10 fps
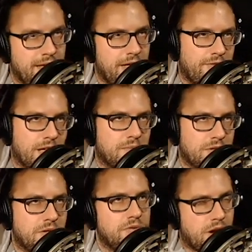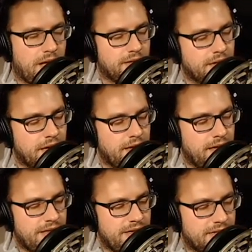Volume 2 trials,
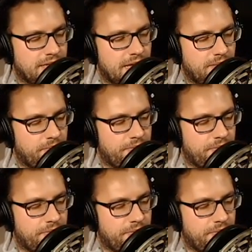is that